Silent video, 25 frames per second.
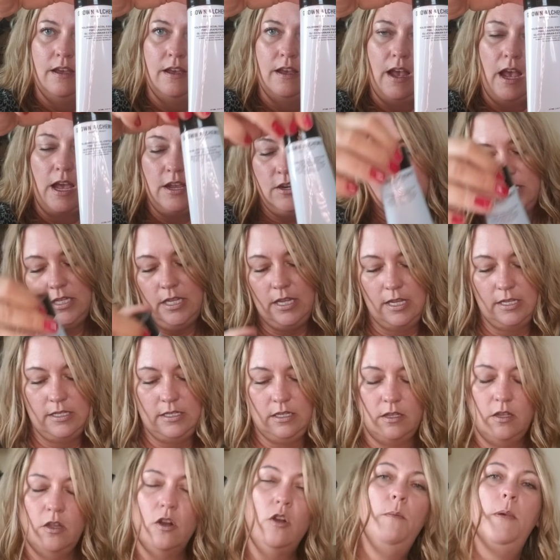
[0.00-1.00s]
I just think it's a
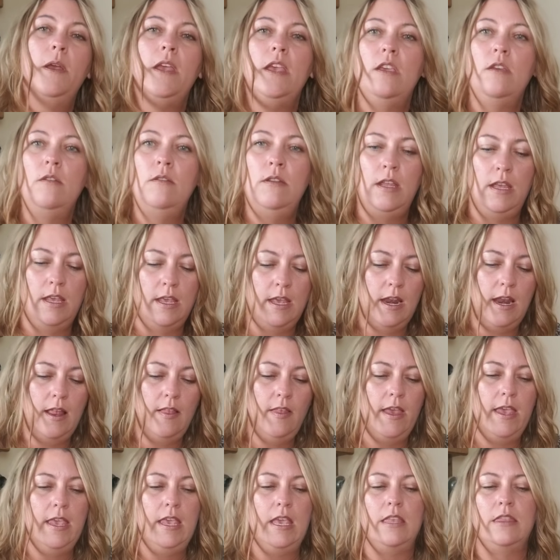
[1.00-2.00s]
little bit unique and I
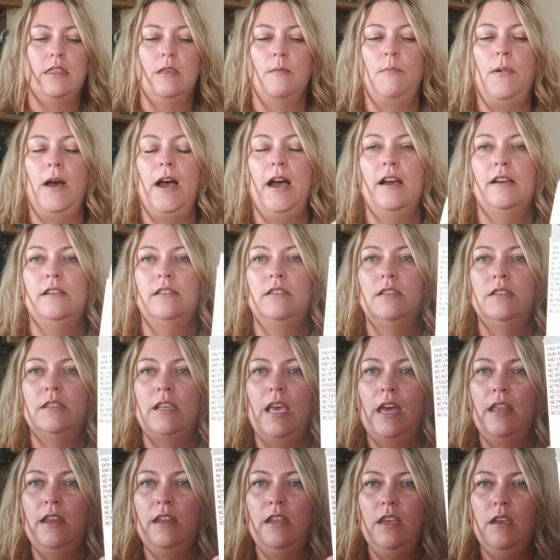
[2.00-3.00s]
like it. And the box is
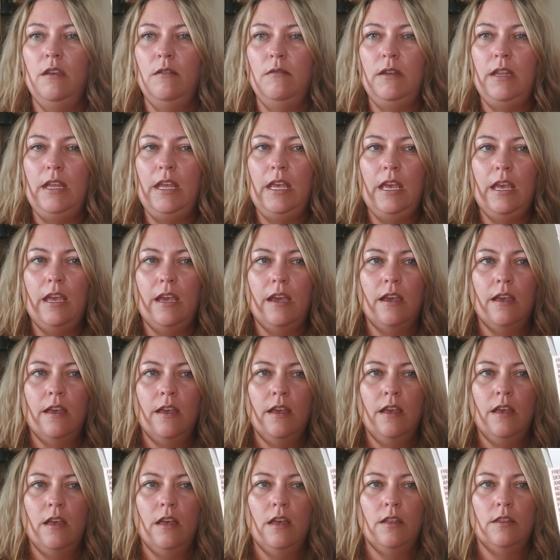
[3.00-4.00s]
kind of unique,
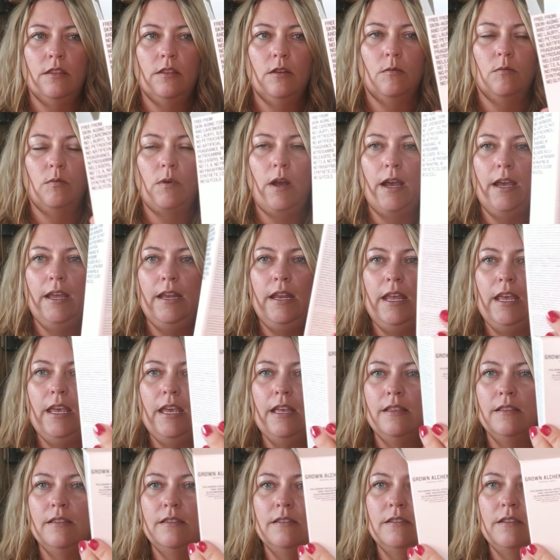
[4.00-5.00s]
the writing
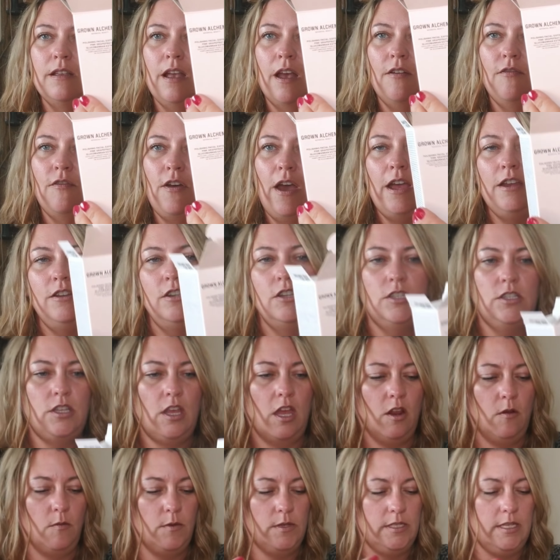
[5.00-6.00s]
and stuff. I just
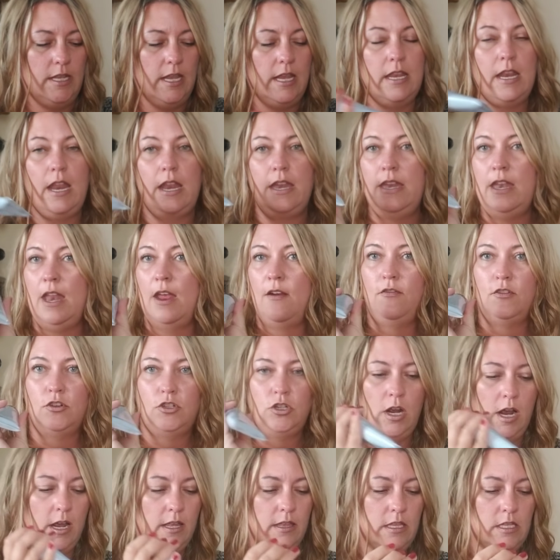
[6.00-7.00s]
thought it was neat, and I've never
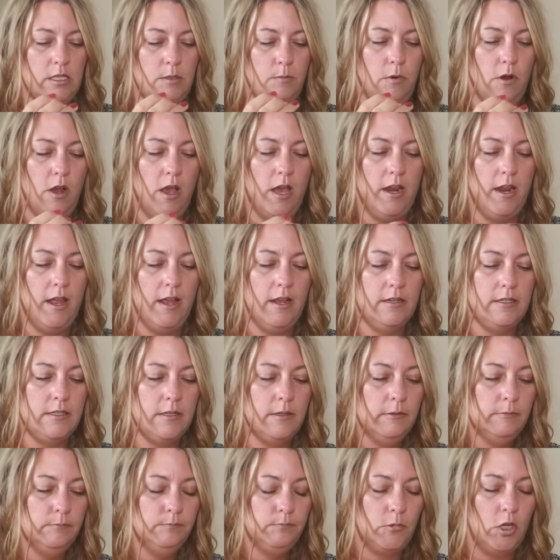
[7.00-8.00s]
tried this product
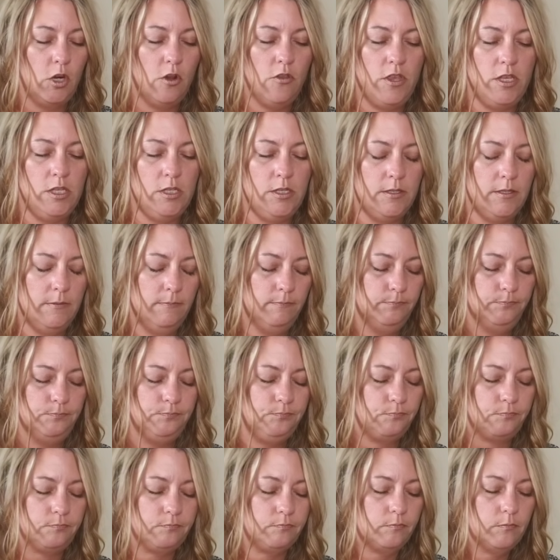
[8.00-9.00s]
or this
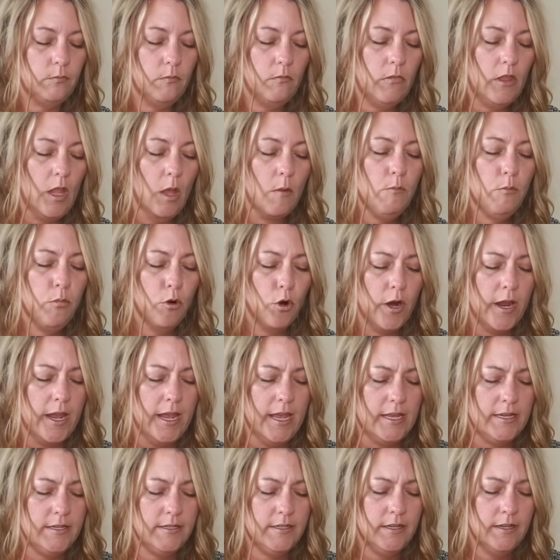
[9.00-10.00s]

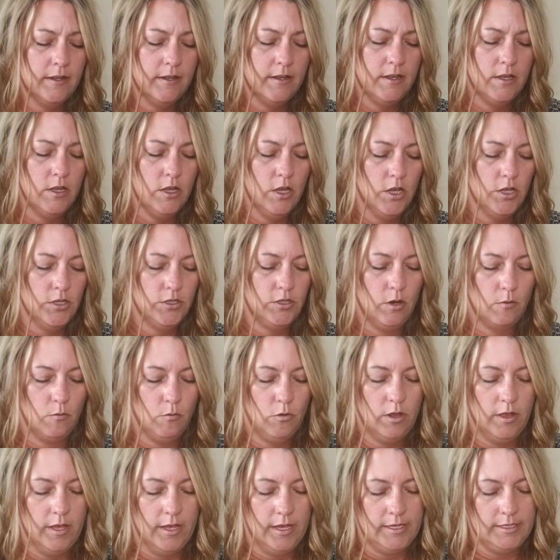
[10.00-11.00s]
brand. So I'm
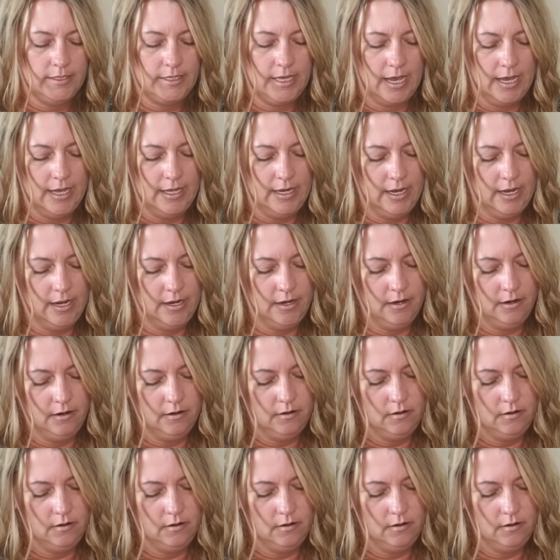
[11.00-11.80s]
really excited